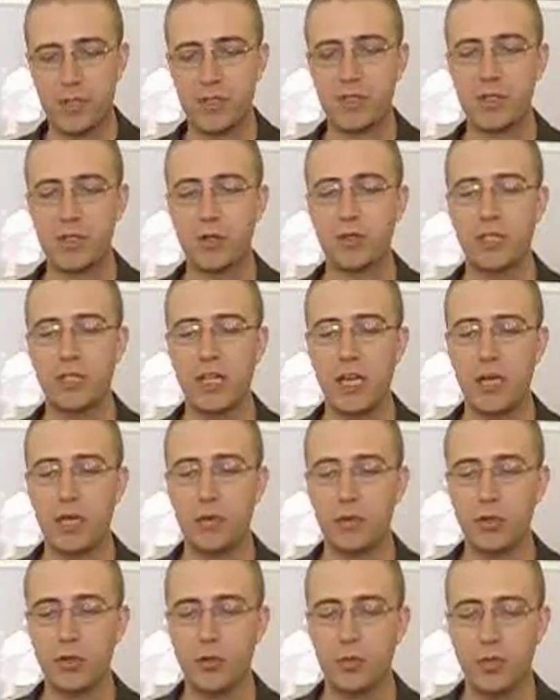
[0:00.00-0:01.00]
Certainly
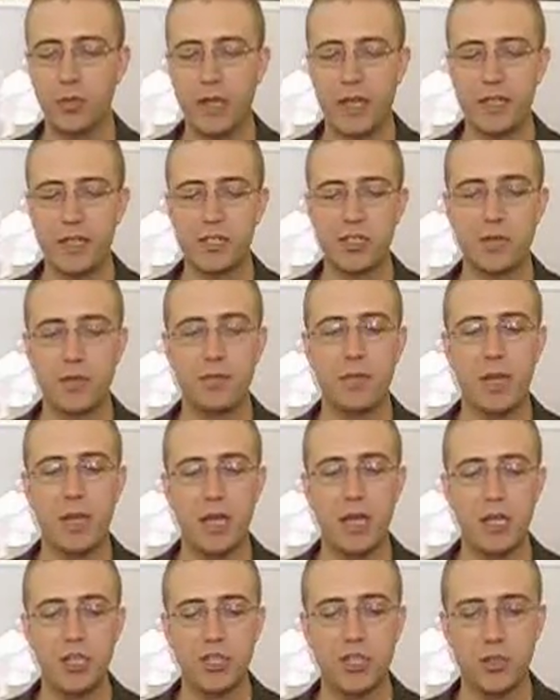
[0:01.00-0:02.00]
anyone who plans to
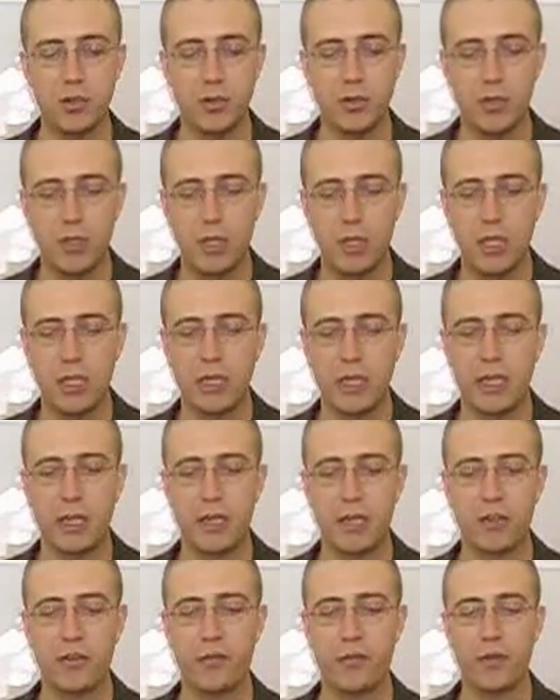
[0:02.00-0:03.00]
major in
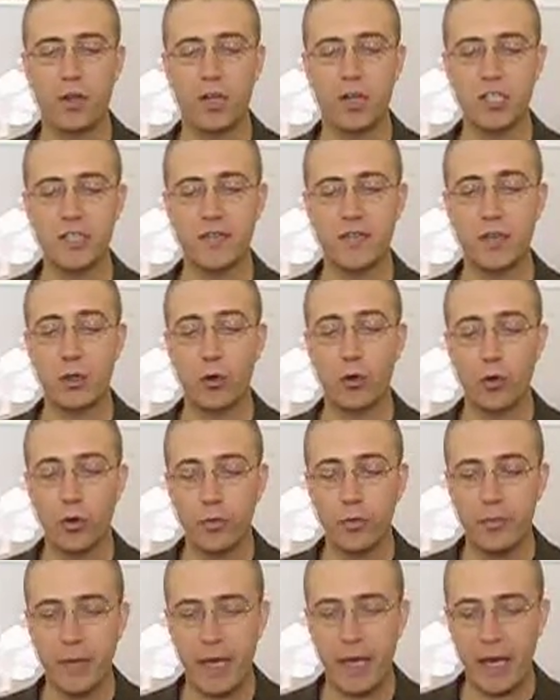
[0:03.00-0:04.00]
either philosophy or
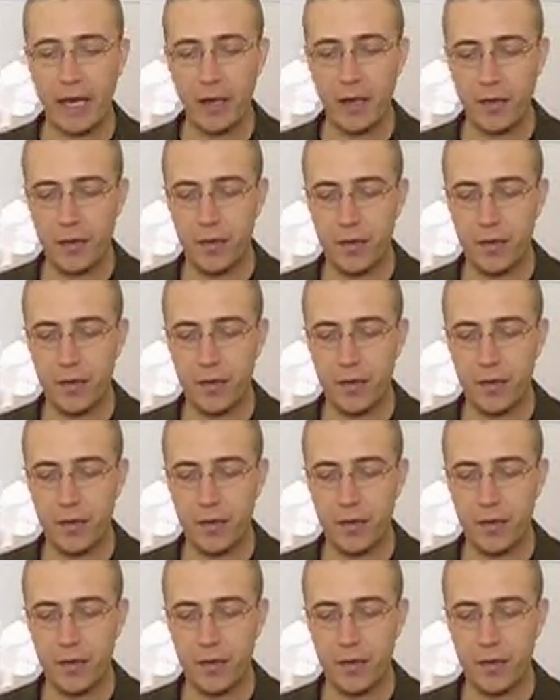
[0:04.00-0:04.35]
math